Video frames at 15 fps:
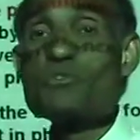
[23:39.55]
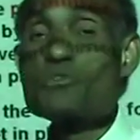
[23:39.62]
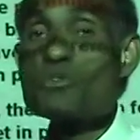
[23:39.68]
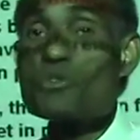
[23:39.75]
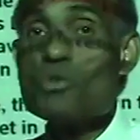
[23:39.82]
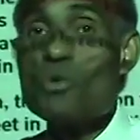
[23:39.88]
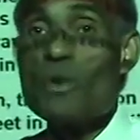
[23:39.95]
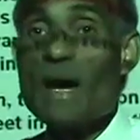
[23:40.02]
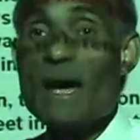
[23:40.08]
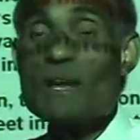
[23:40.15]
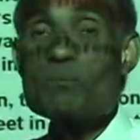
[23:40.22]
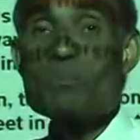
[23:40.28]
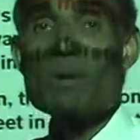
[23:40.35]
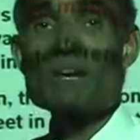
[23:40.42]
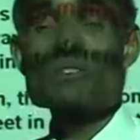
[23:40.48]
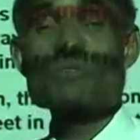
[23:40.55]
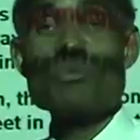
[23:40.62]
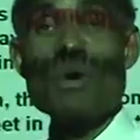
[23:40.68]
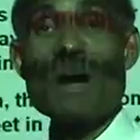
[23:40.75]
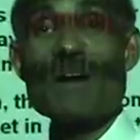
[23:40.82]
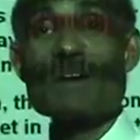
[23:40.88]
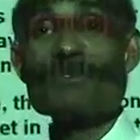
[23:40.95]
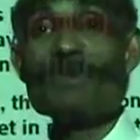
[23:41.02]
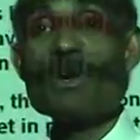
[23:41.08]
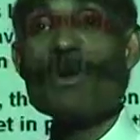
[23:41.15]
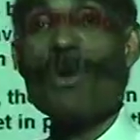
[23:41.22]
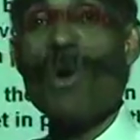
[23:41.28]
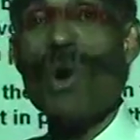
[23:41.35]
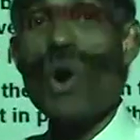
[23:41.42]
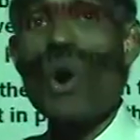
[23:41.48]
2n plus 1
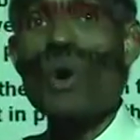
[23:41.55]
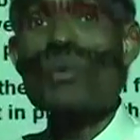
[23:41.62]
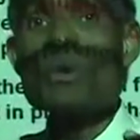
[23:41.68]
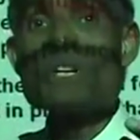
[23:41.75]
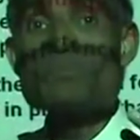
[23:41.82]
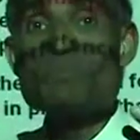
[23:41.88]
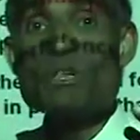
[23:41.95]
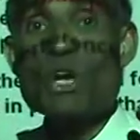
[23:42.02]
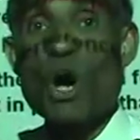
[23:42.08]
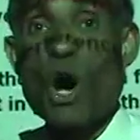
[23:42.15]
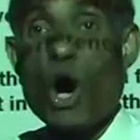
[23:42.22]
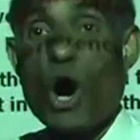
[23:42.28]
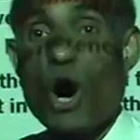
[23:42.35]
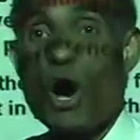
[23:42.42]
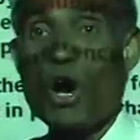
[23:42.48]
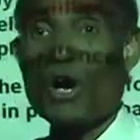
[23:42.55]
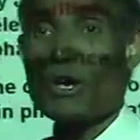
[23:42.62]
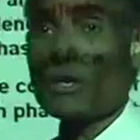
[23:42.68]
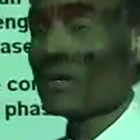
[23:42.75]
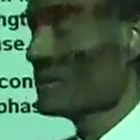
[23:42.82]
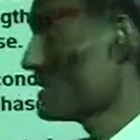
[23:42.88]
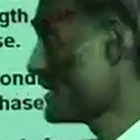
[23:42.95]
will always be odd.